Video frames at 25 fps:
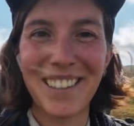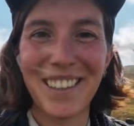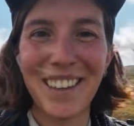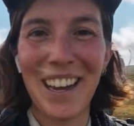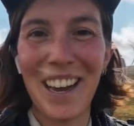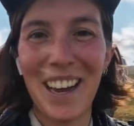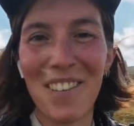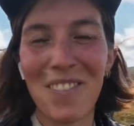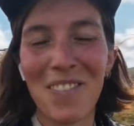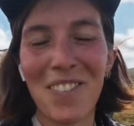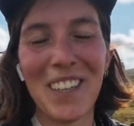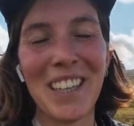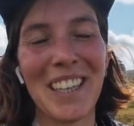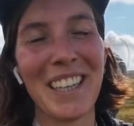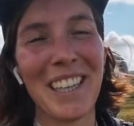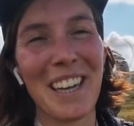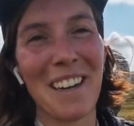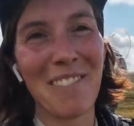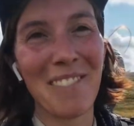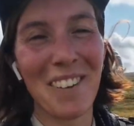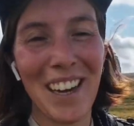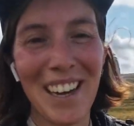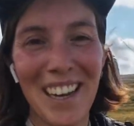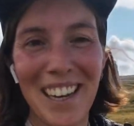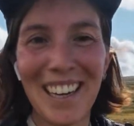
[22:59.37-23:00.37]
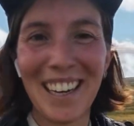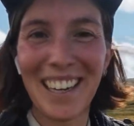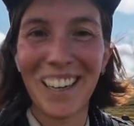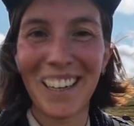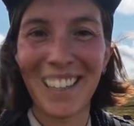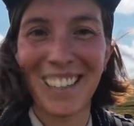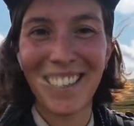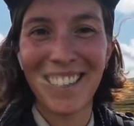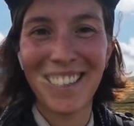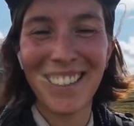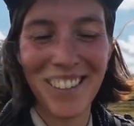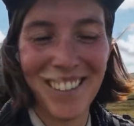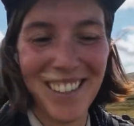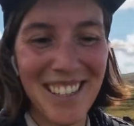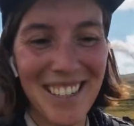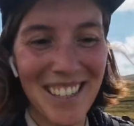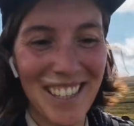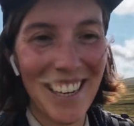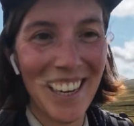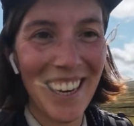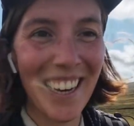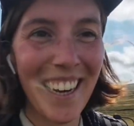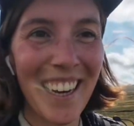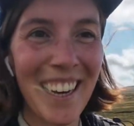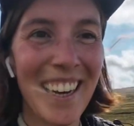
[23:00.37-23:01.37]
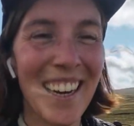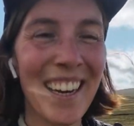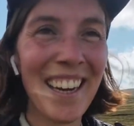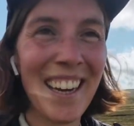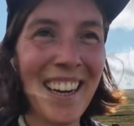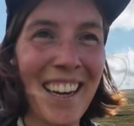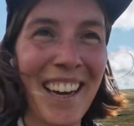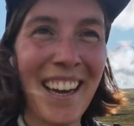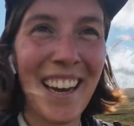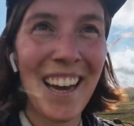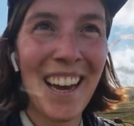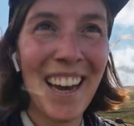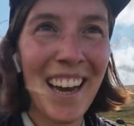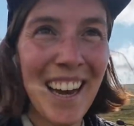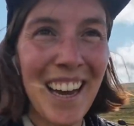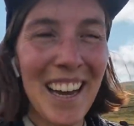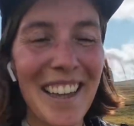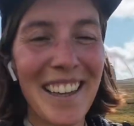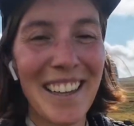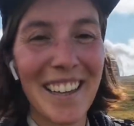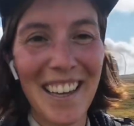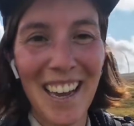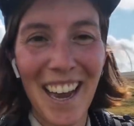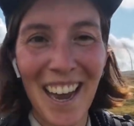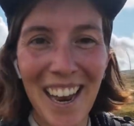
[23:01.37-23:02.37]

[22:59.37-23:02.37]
happy that I finally get to see the